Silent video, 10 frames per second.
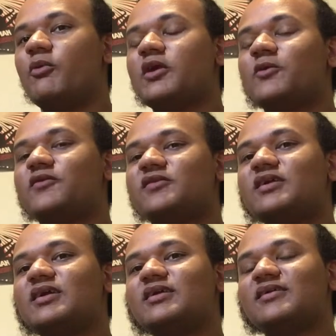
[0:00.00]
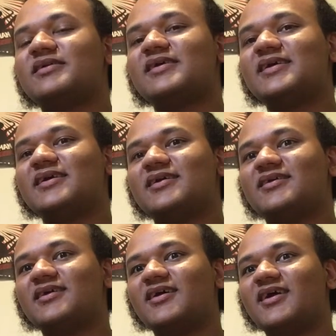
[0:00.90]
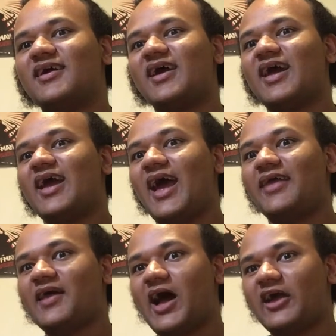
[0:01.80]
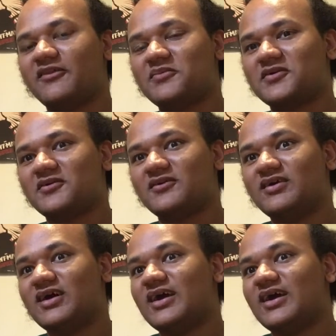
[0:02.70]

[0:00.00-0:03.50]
we go see this kid at the hospital